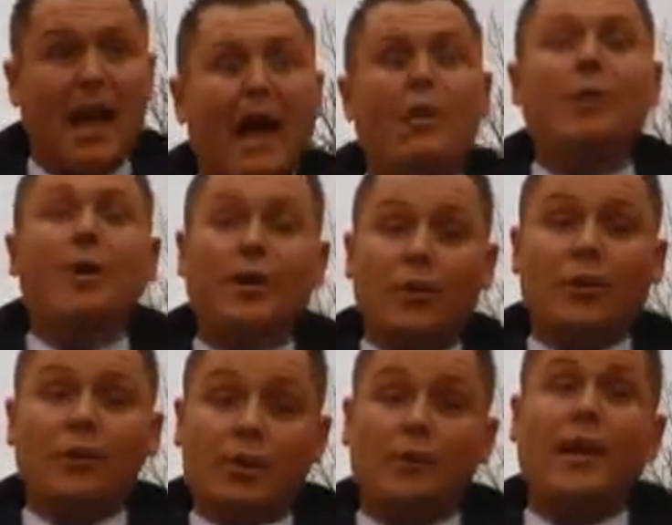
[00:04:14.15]
how we can
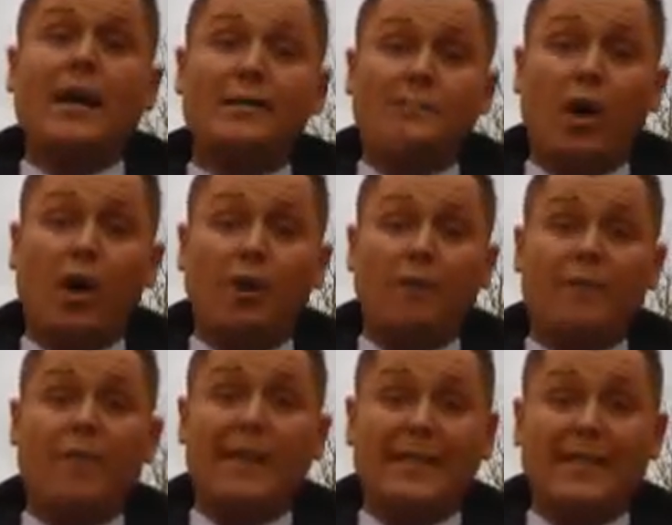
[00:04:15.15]
all do that as part of
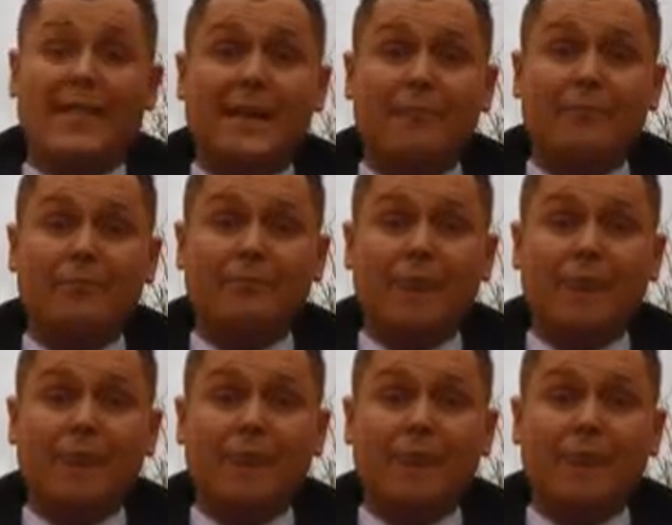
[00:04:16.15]
a big team.